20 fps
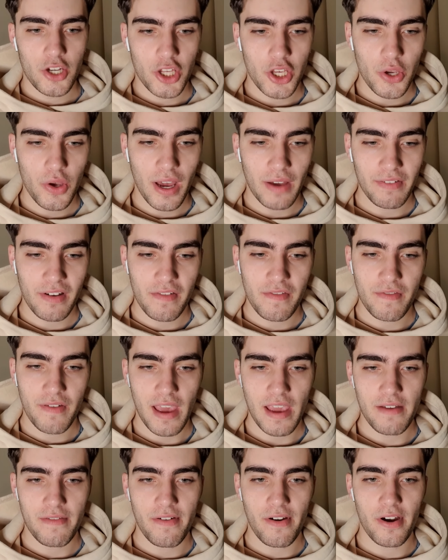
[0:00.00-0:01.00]
Do you have a
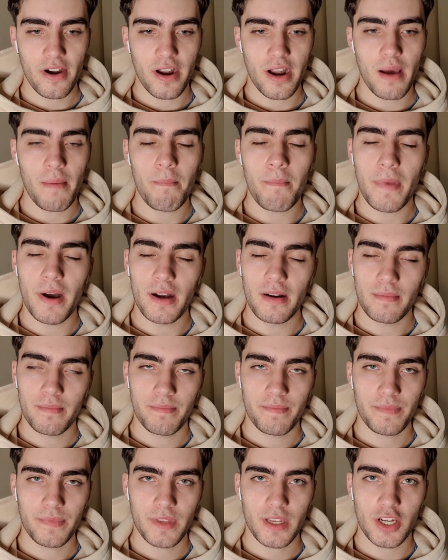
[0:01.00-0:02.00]
favorite number?
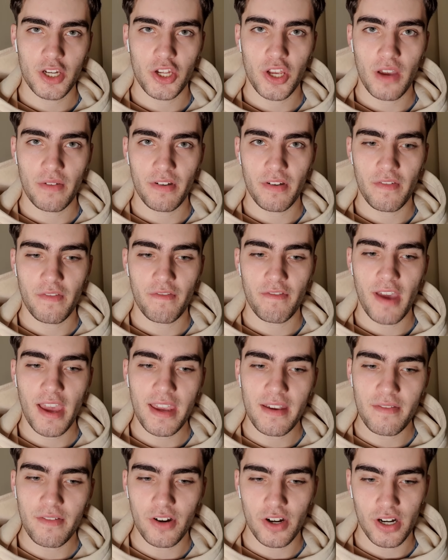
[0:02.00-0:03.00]
Do you have a
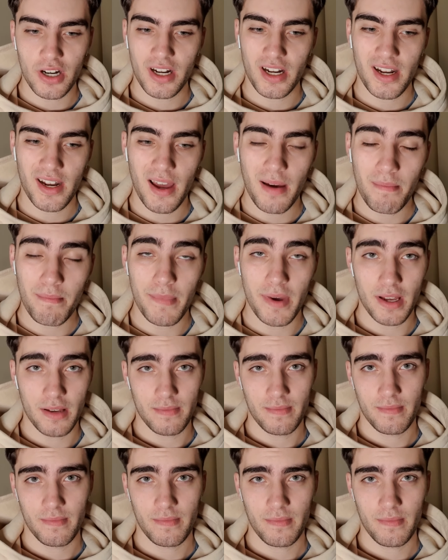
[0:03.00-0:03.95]
favorite number?